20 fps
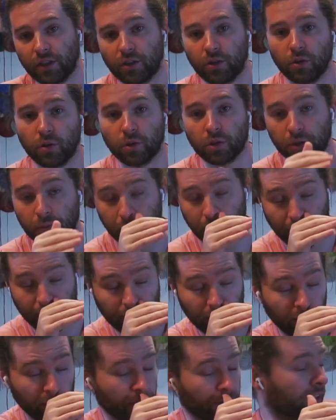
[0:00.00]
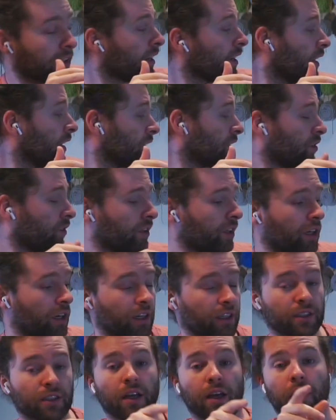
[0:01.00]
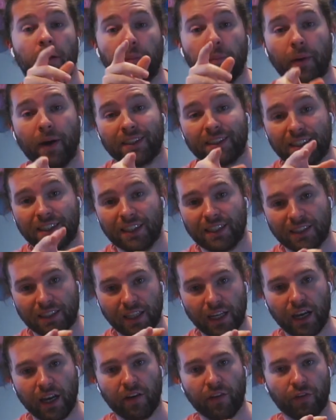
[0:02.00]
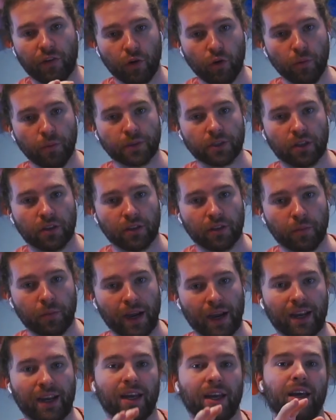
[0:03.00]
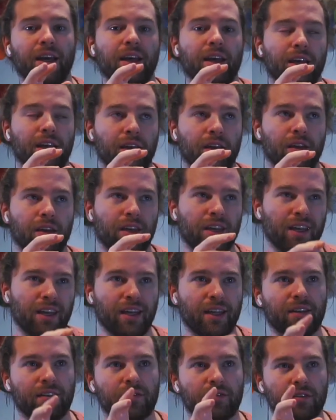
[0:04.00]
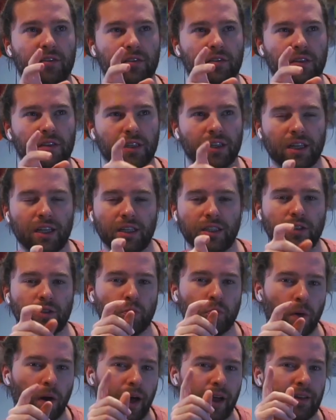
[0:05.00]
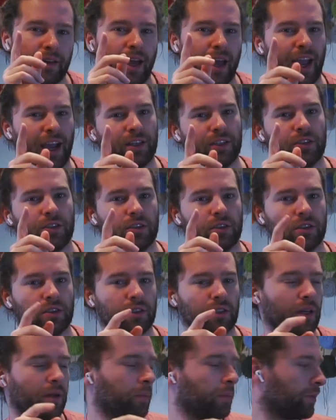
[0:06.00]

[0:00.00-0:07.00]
to spray gluing the rest of the rugs, but since they have hoops on the back, it needs one extra step.